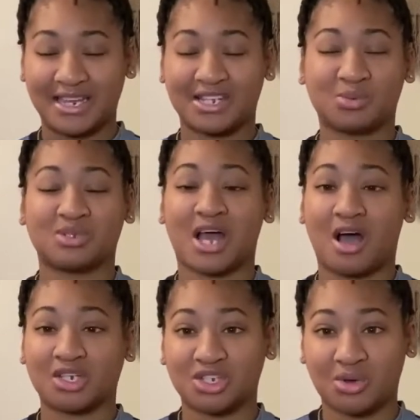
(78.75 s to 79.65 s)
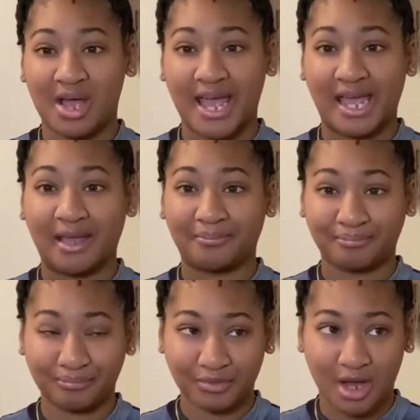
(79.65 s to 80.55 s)
This was also a
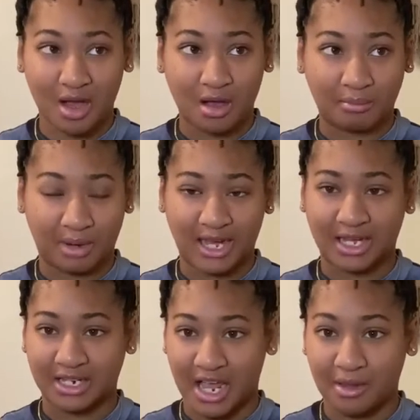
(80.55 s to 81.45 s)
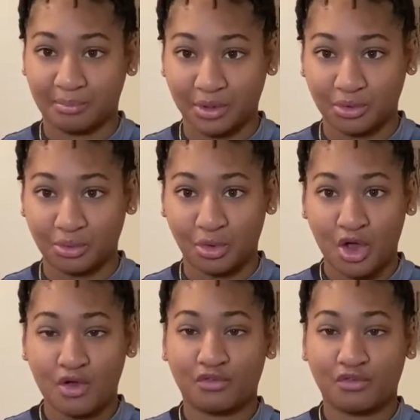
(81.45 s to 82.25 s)
like a debut